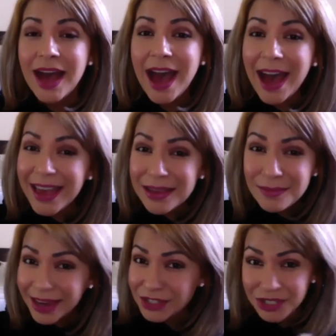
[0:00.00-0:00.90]
I am
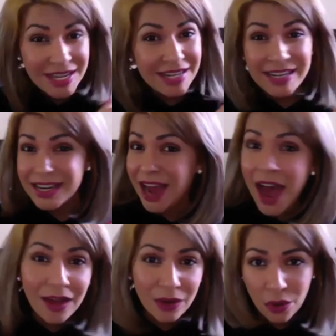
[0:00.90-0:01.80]
actually
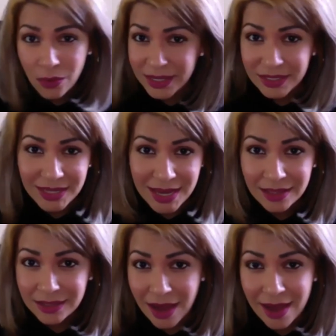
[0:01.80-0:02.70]
not going to take
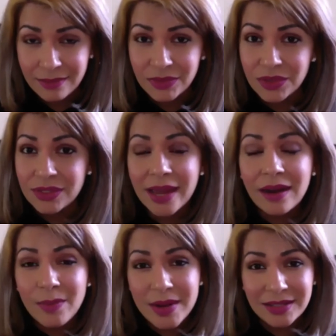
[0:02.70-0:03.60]
the time to set
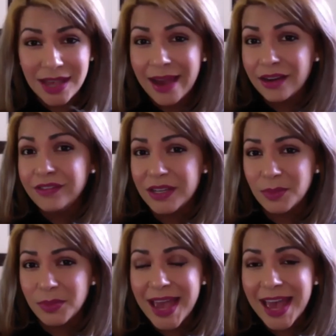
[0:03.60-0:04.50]
up an entire
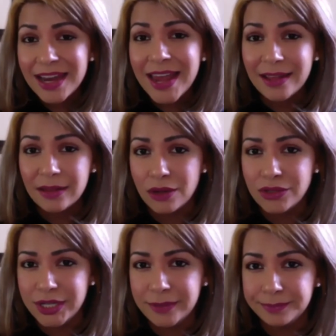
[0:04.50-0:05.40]
Facebook ad and
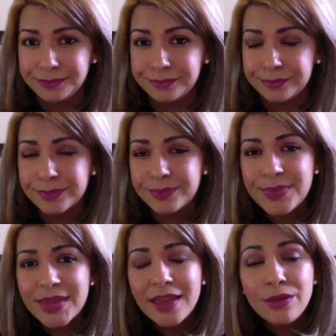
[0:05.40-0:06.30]
launch it.
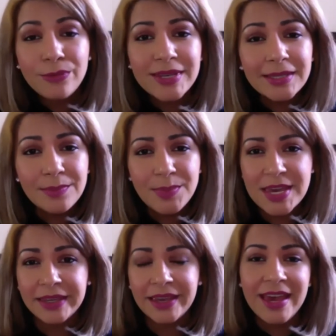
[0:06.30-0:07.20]
And the reason
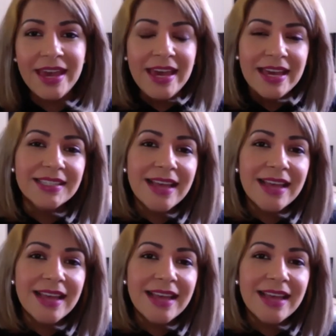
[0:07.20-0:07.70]
being is